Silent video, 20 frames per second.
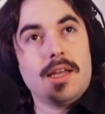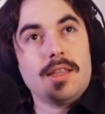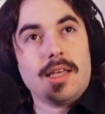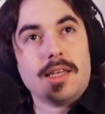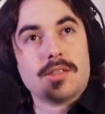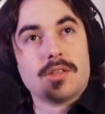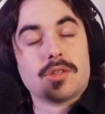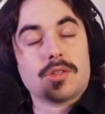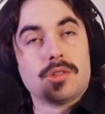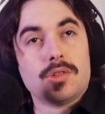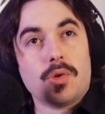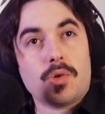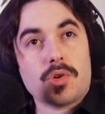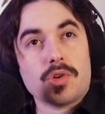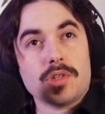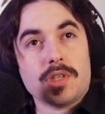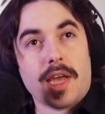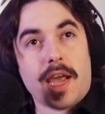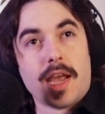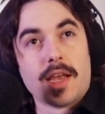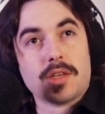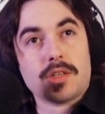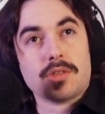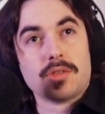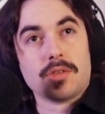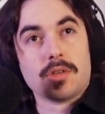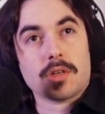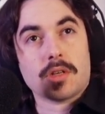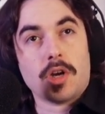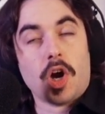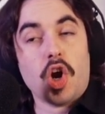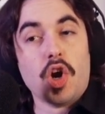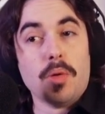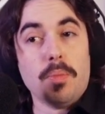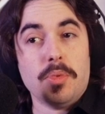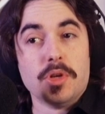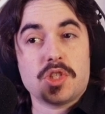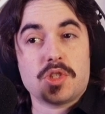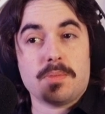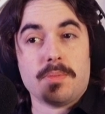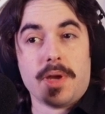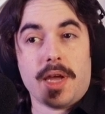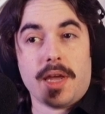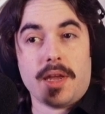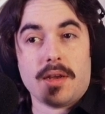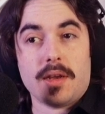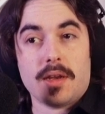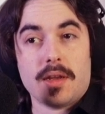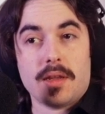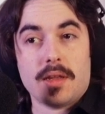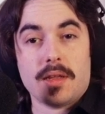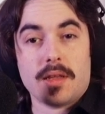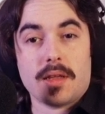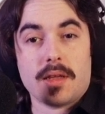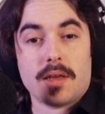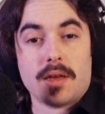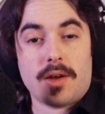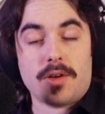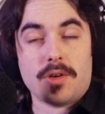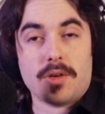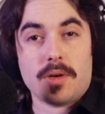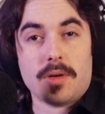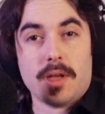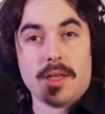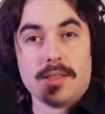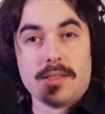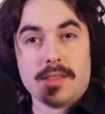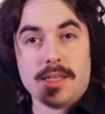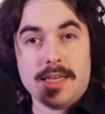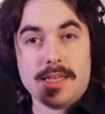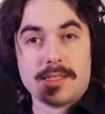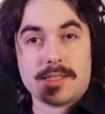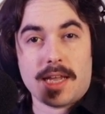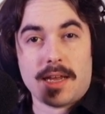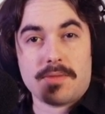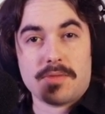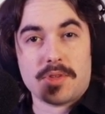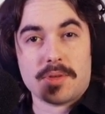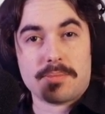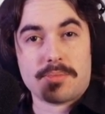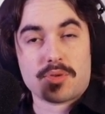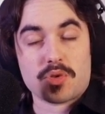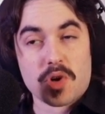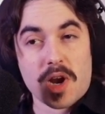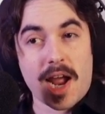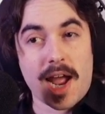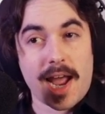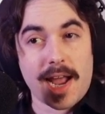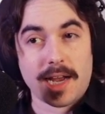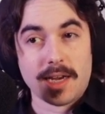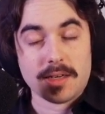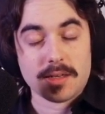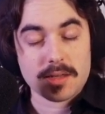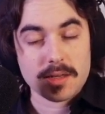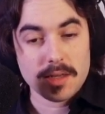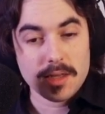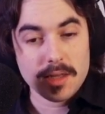That's a DoorDasher. Garbage men are at least have the pride